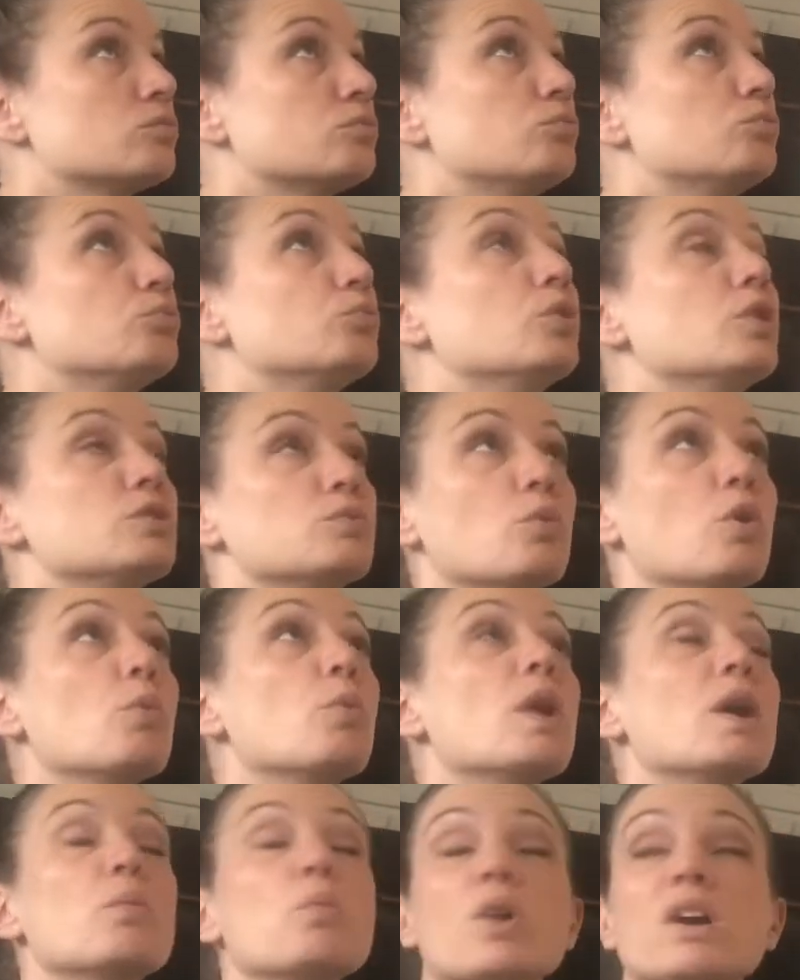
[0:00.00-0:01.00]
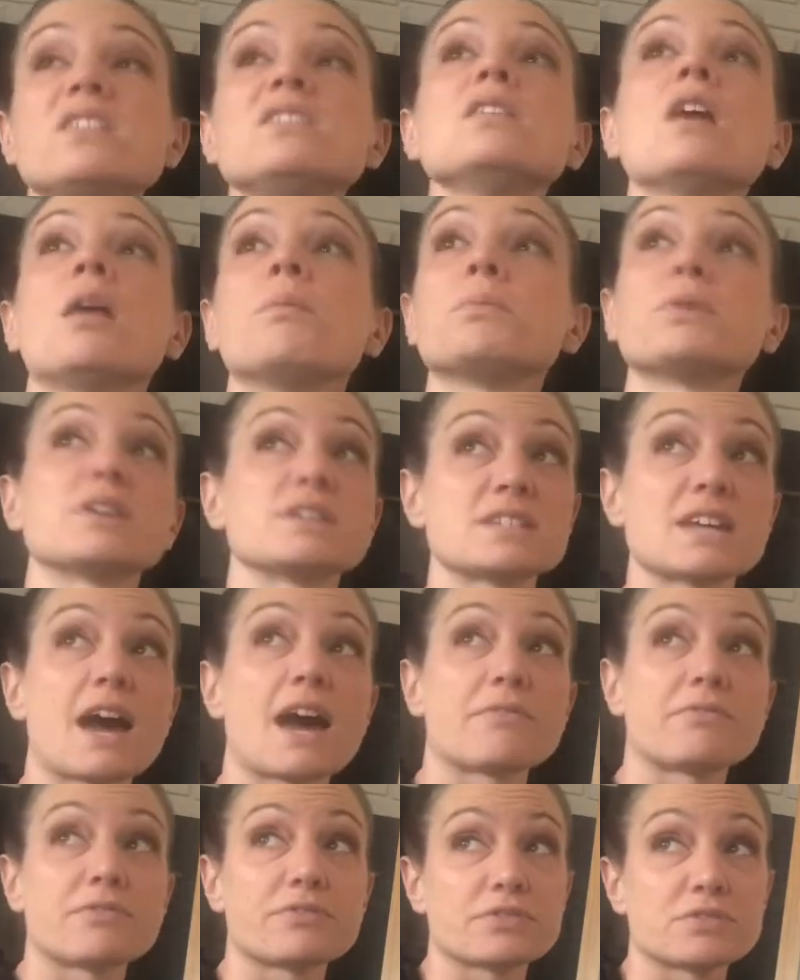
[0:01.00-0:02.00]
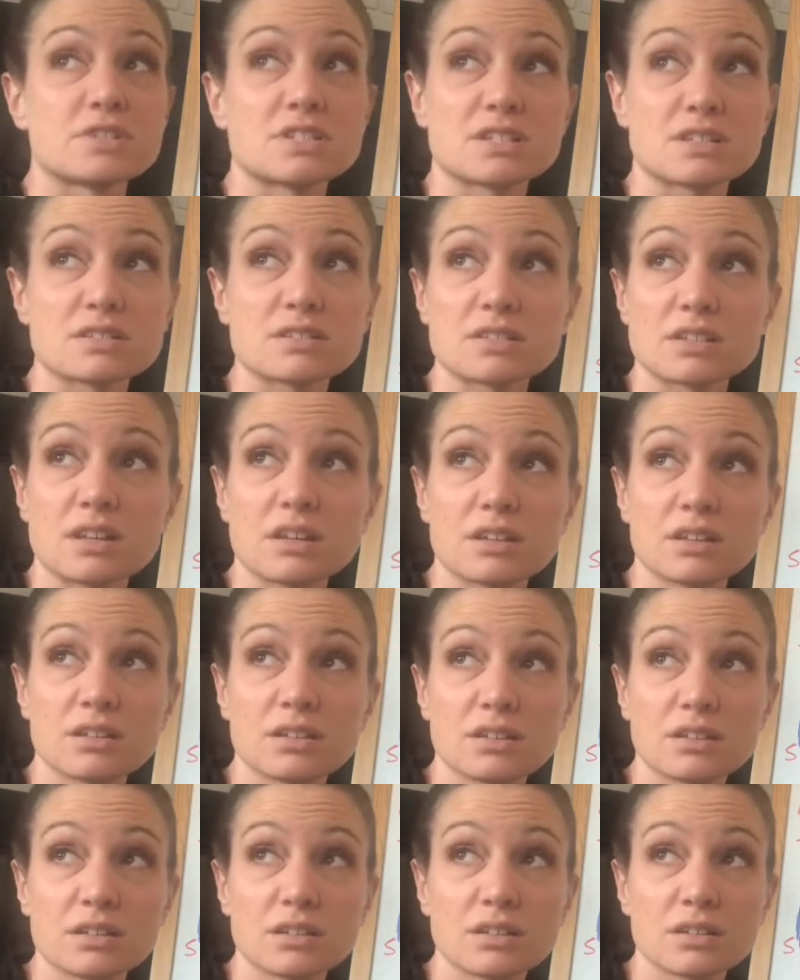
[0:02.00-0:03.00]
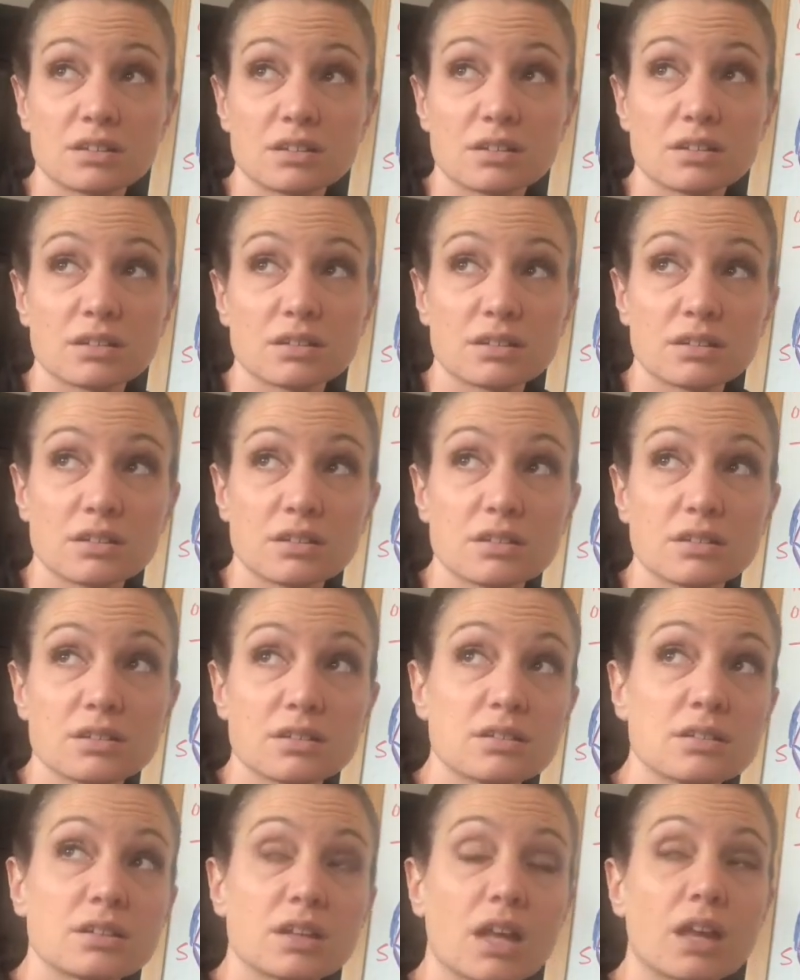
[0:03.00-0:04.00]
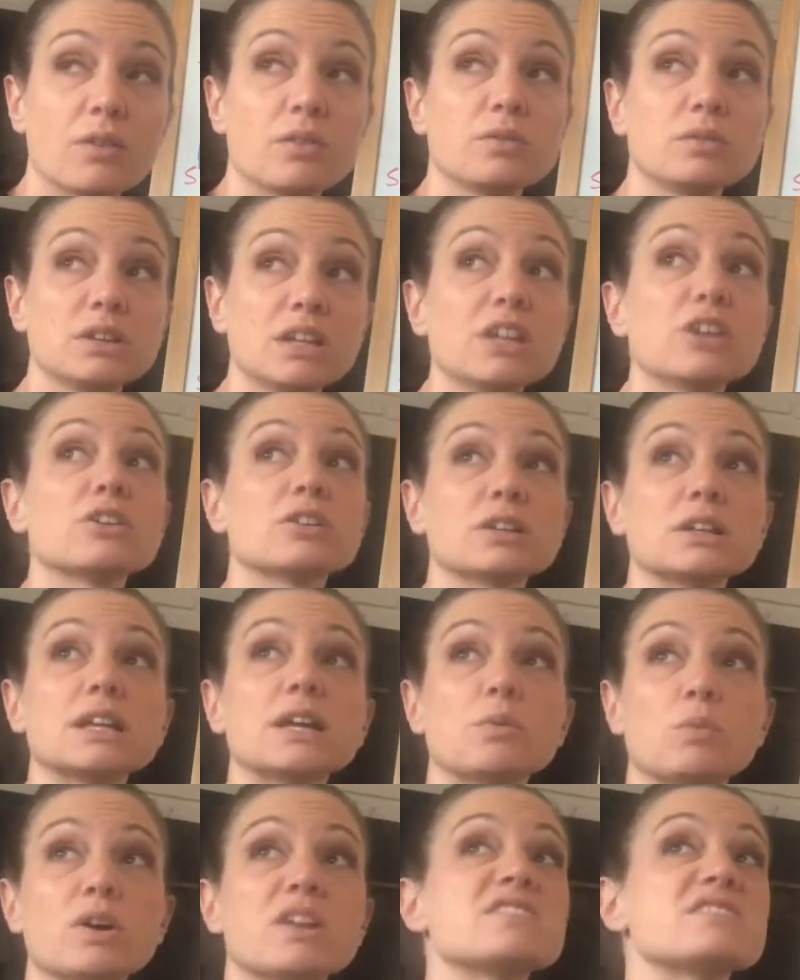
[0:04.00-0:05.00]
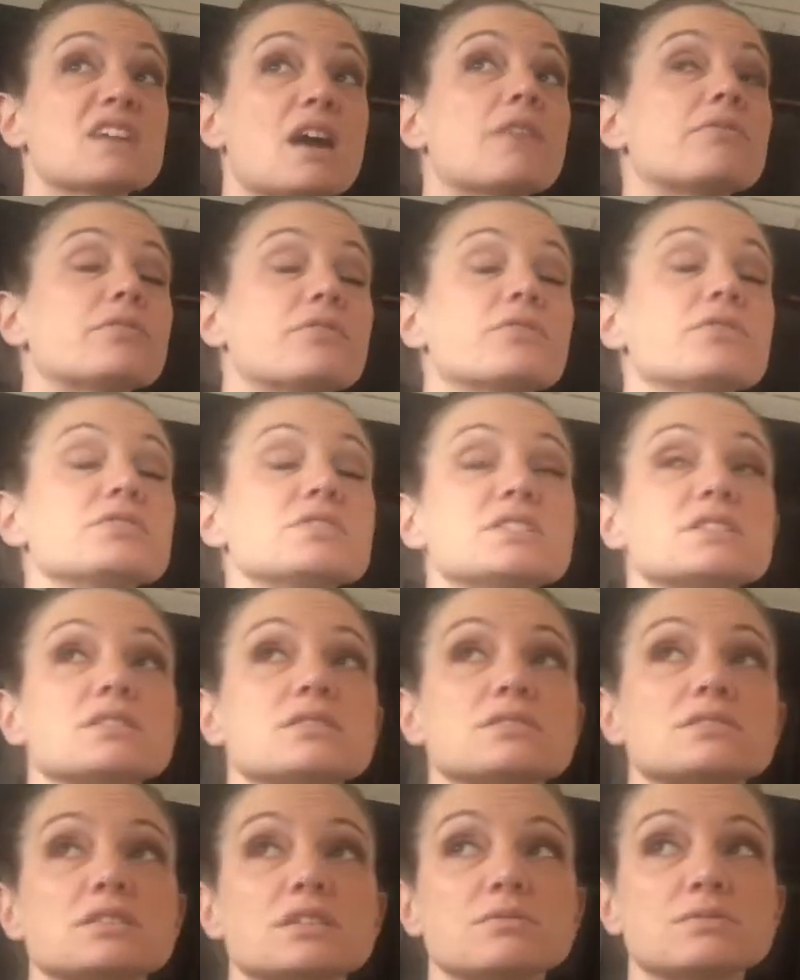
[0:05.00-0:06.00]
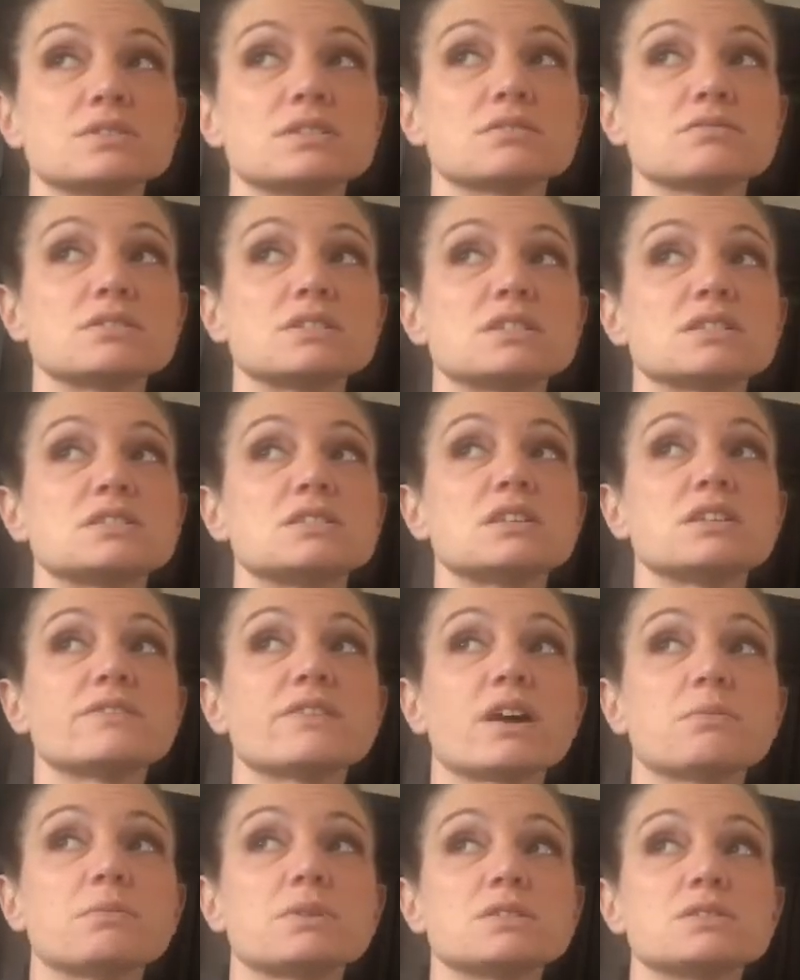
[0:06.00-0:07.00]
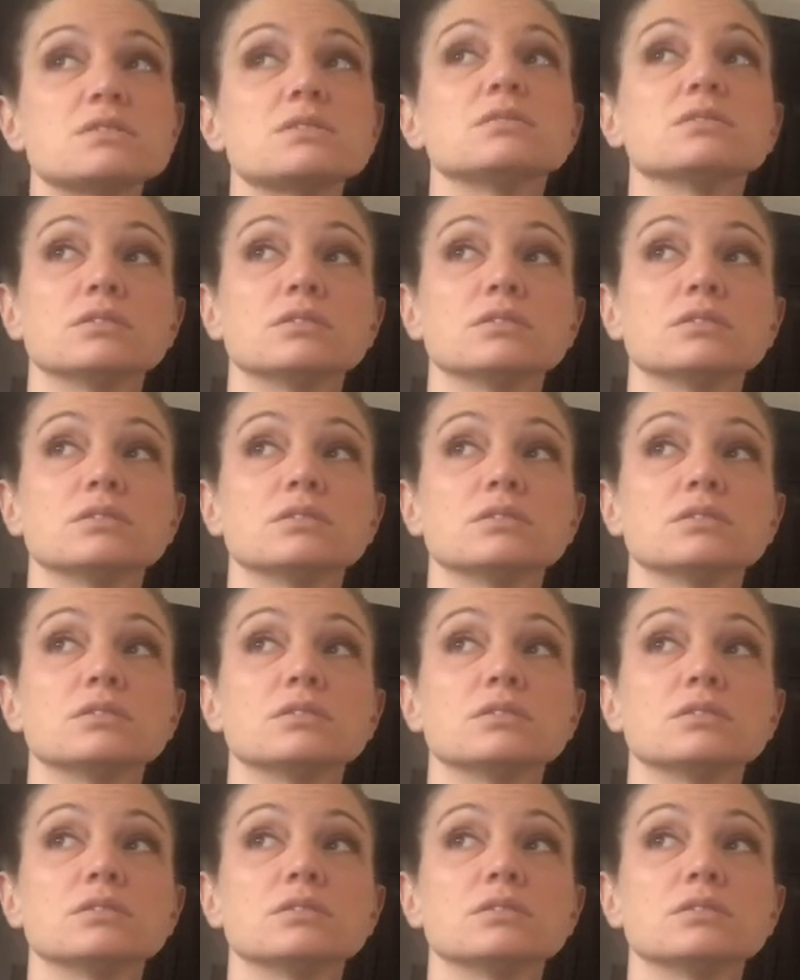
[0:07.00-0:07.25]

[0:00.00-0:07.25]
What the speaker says: what number is half of 360? Like literally, what is half of 360? What's 360 divided by 2?